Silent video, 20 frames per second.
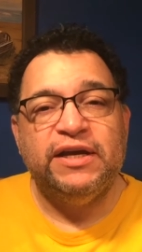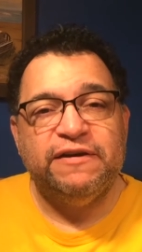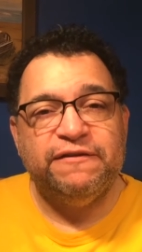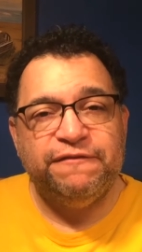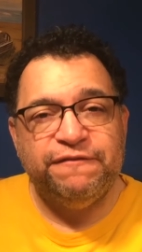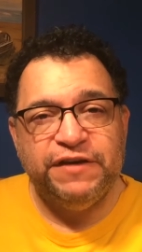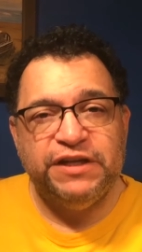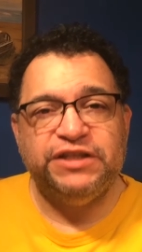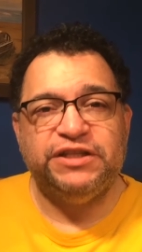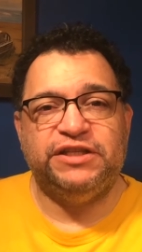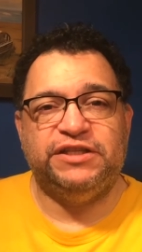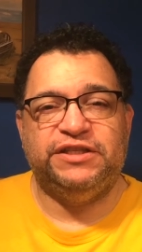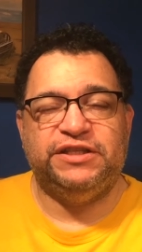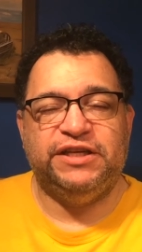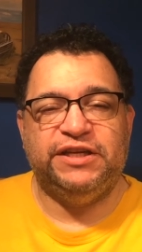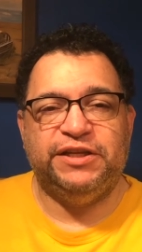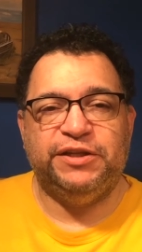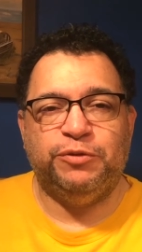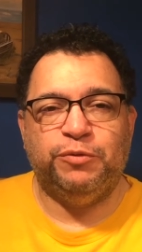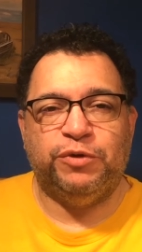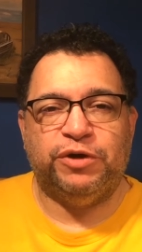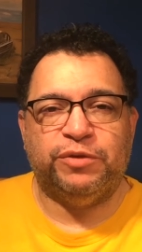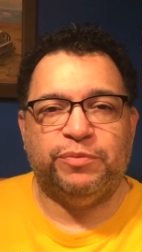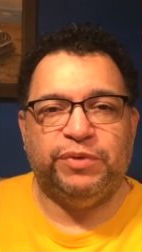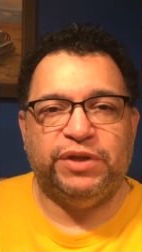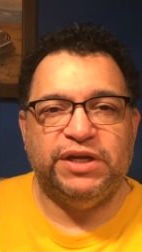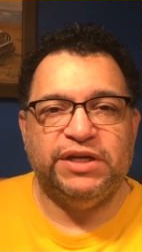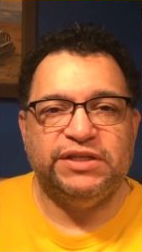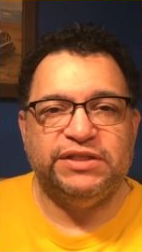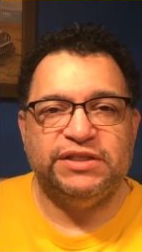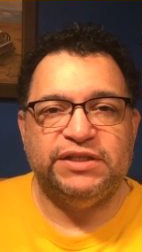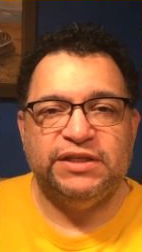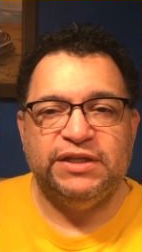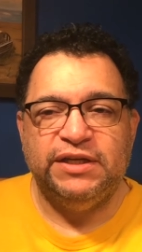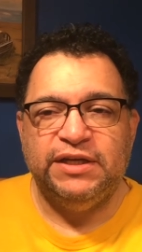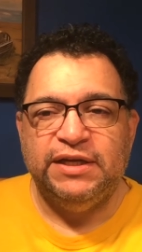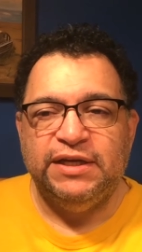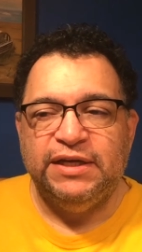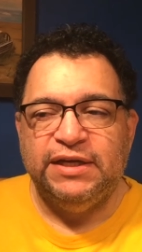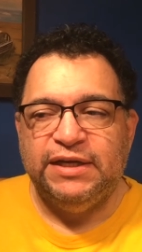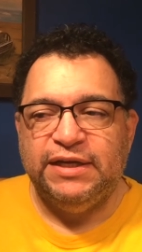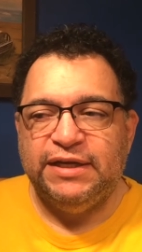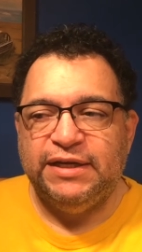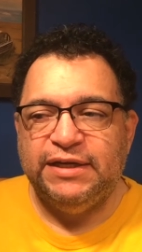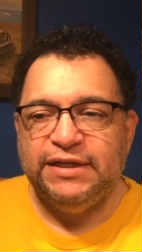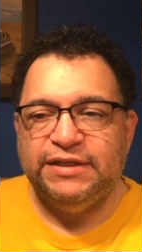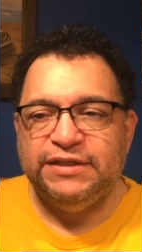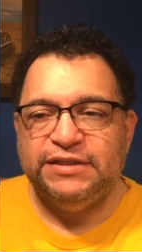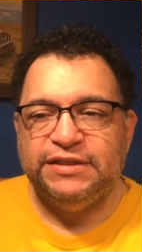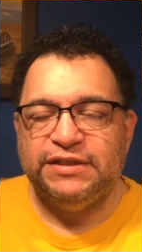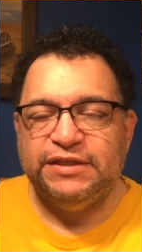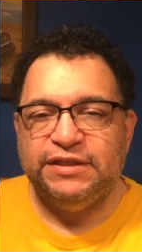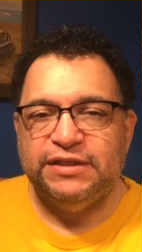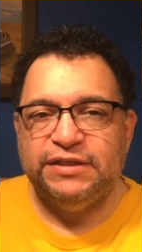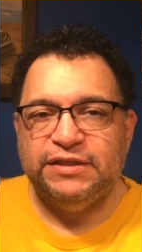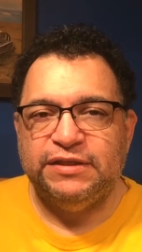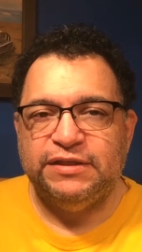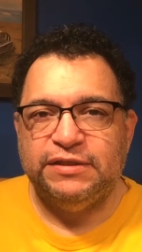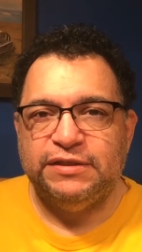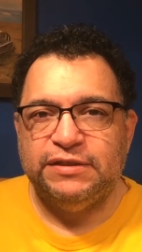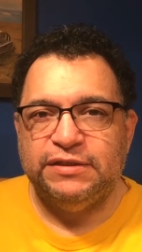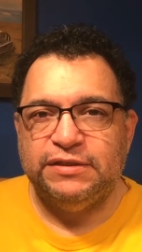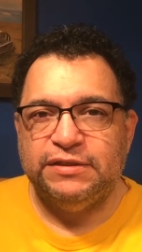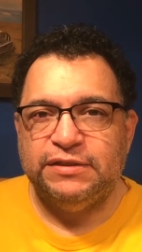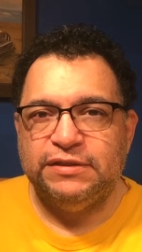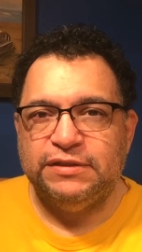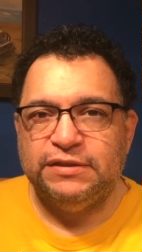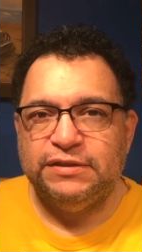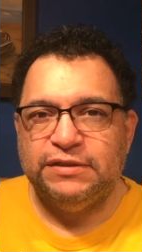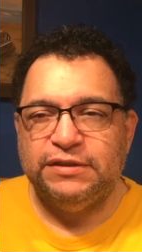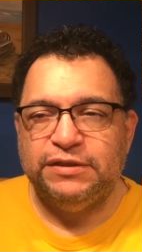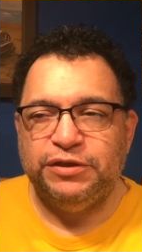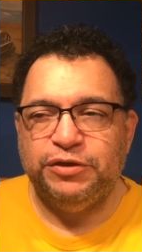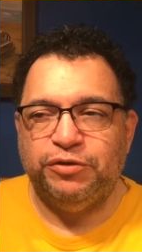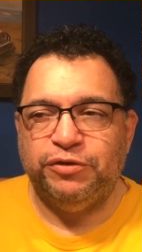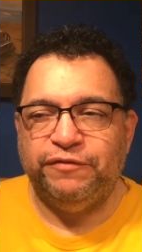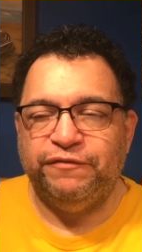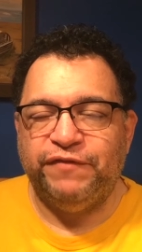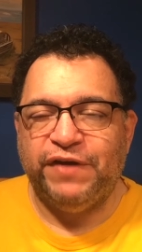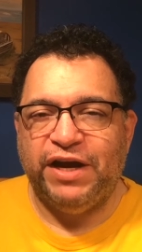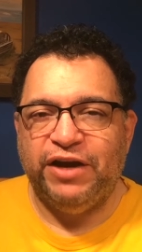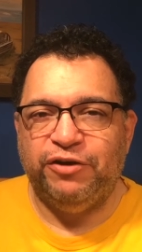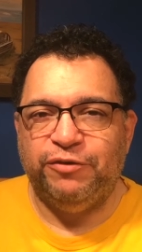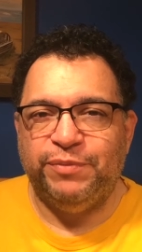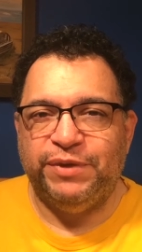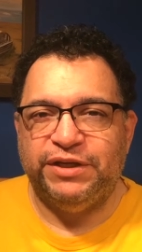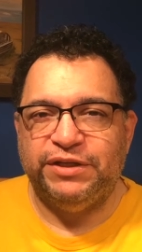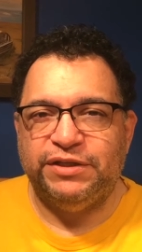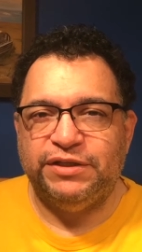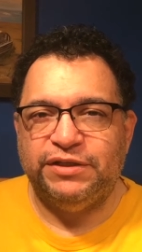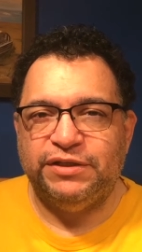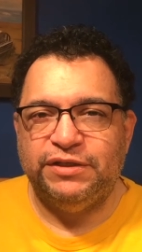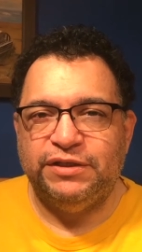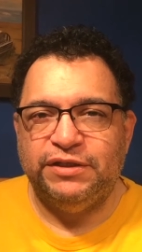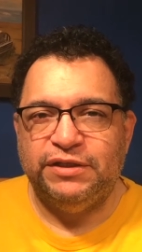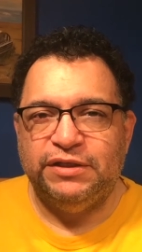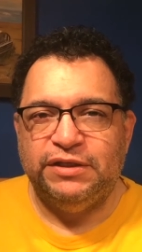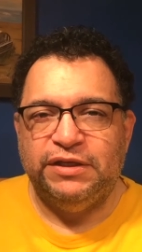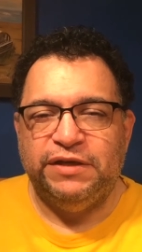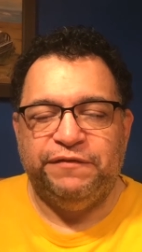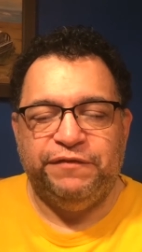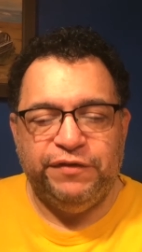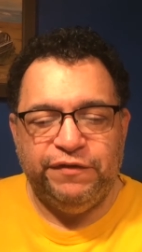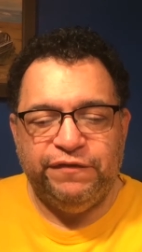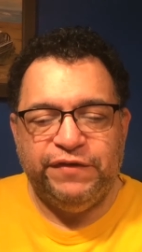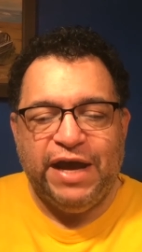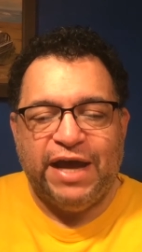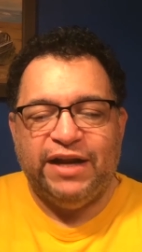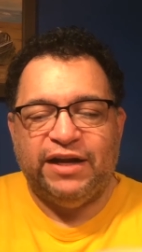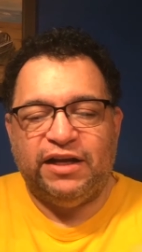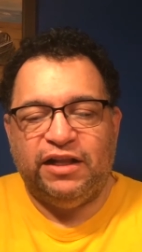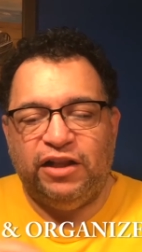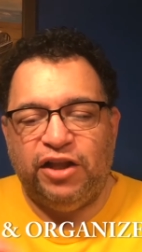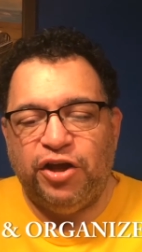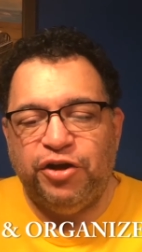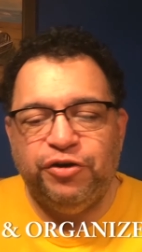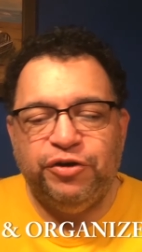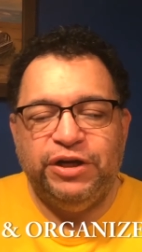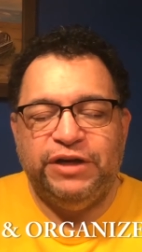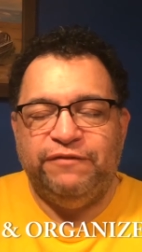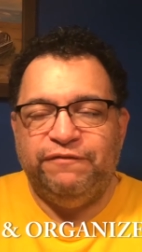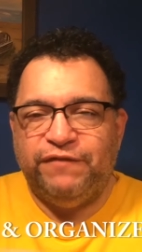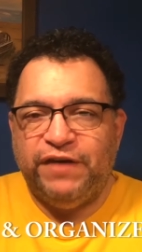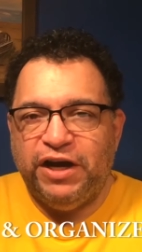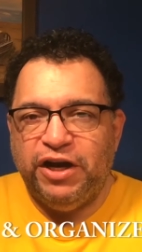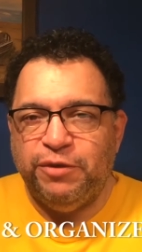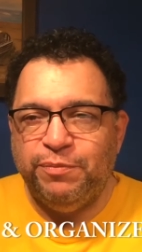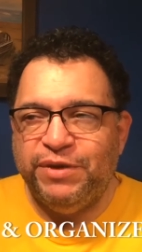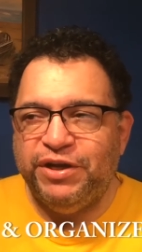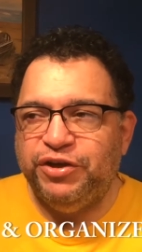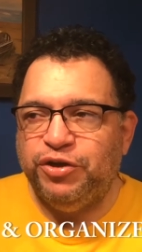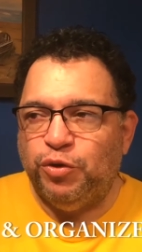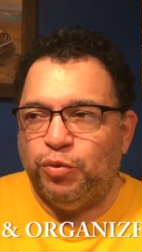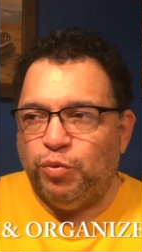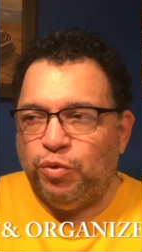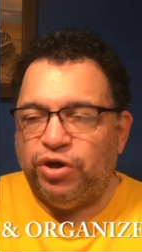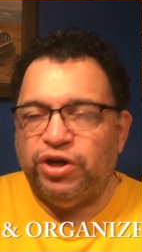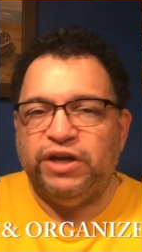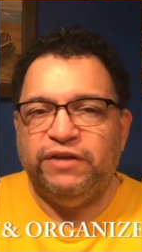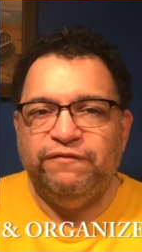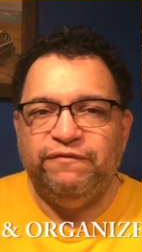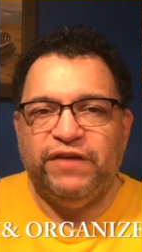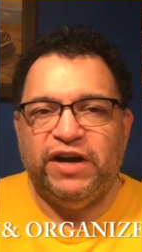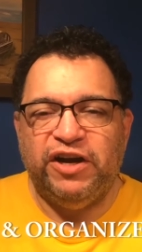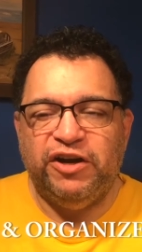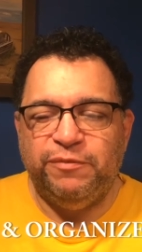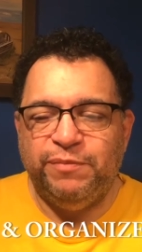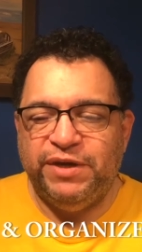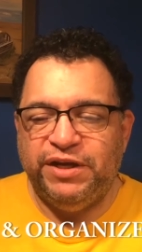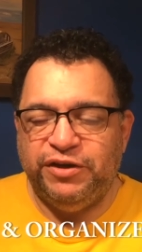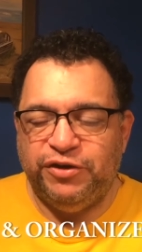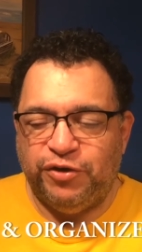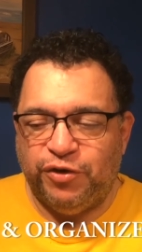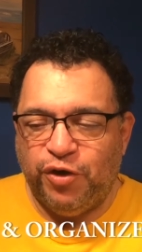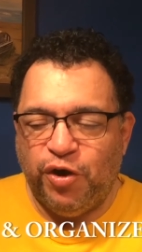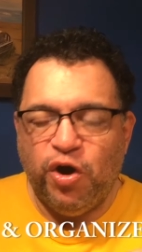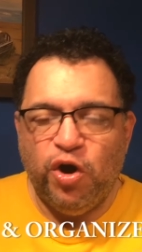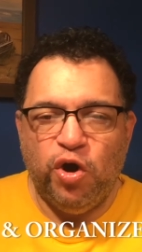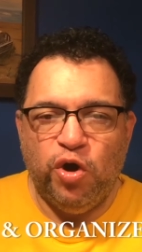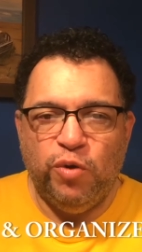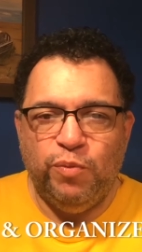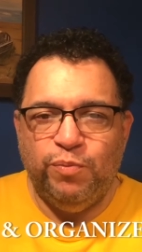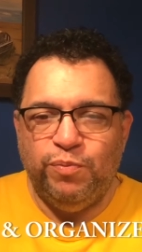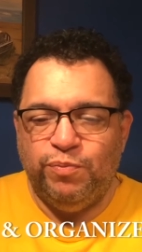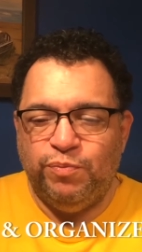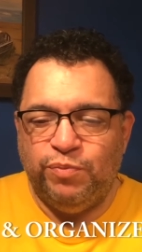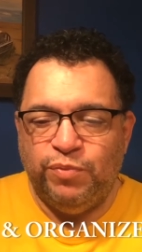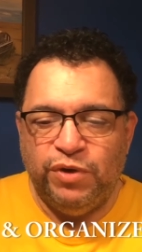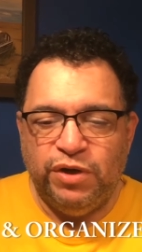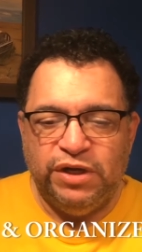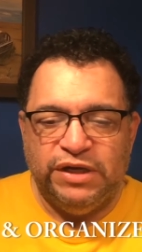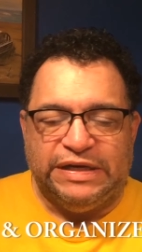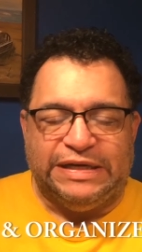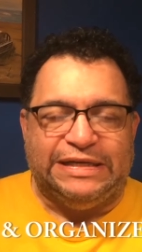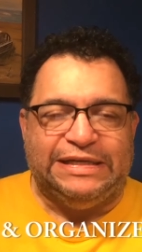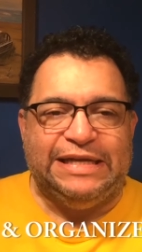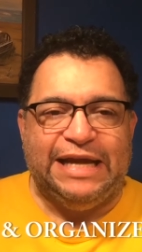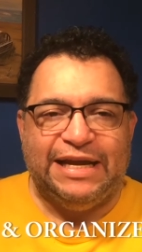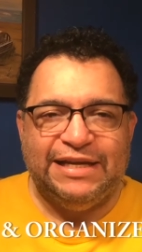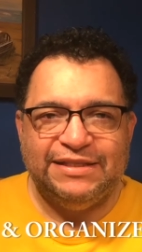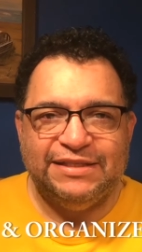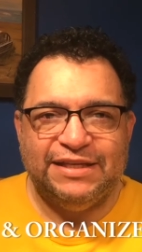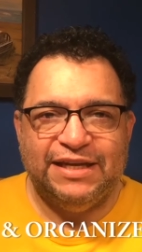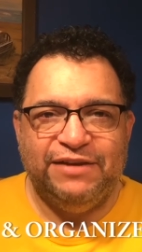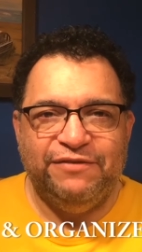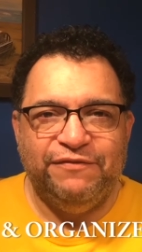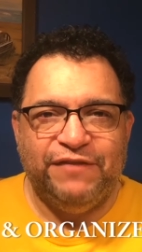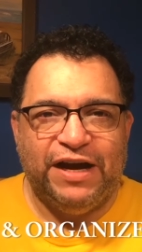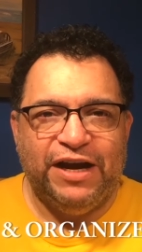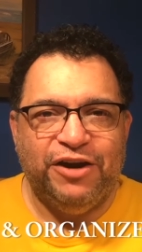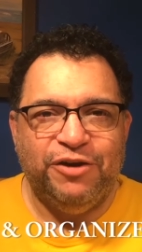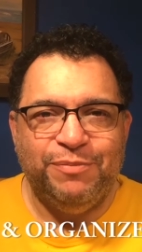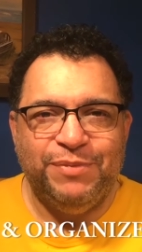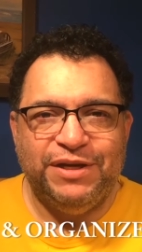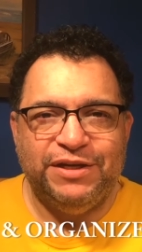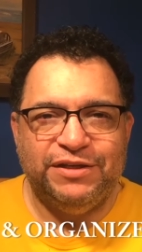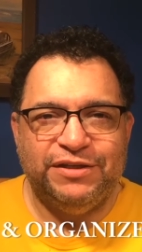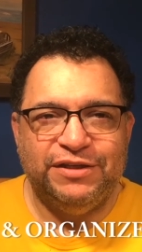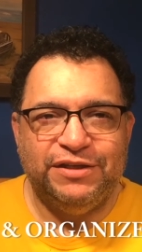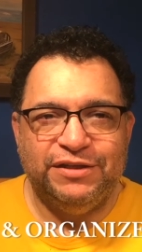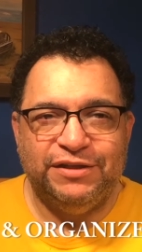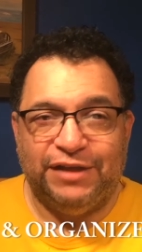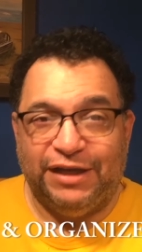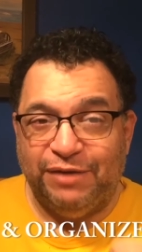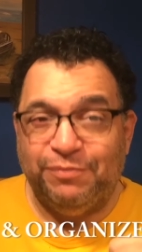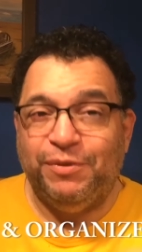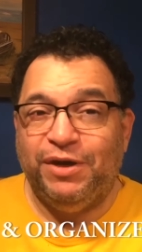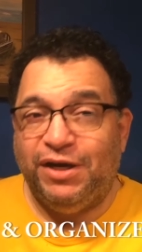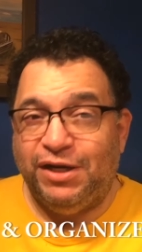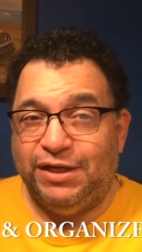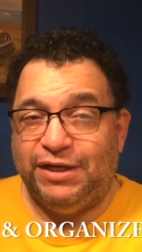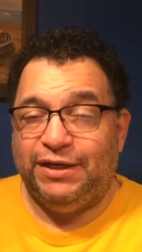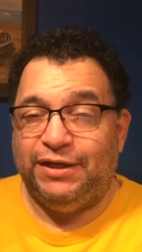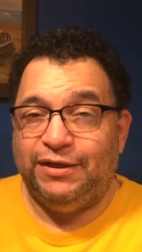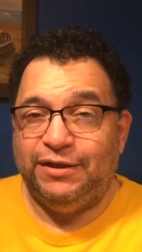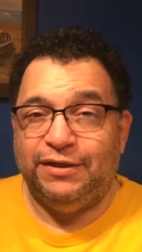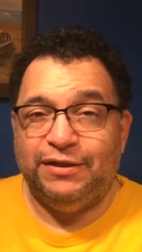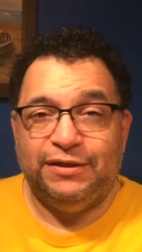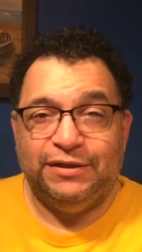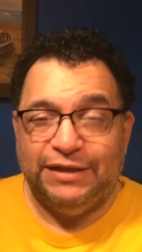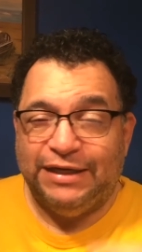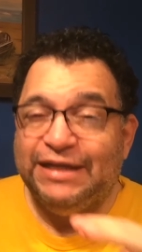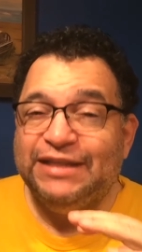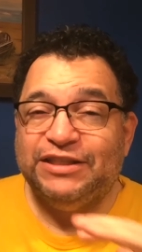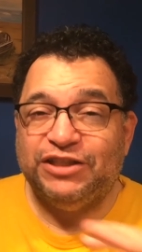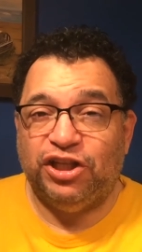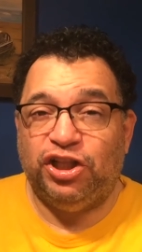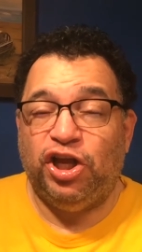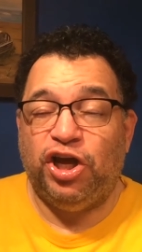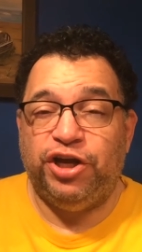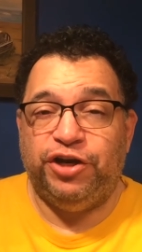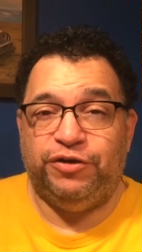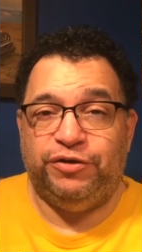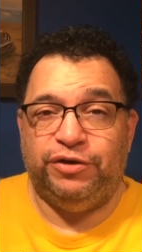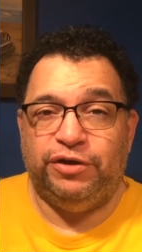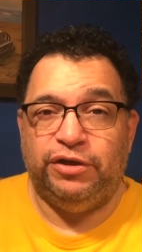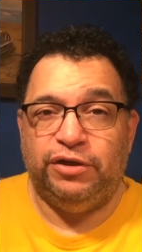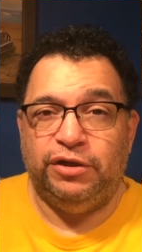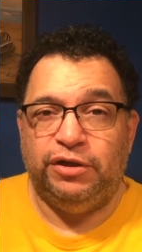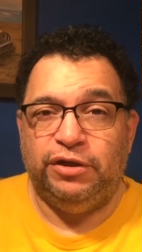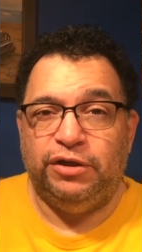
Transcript: efficiency in the workplace, is your environment. If you've got a cluttered environment, your work environment, your home desk environment, like mine, it's cluttered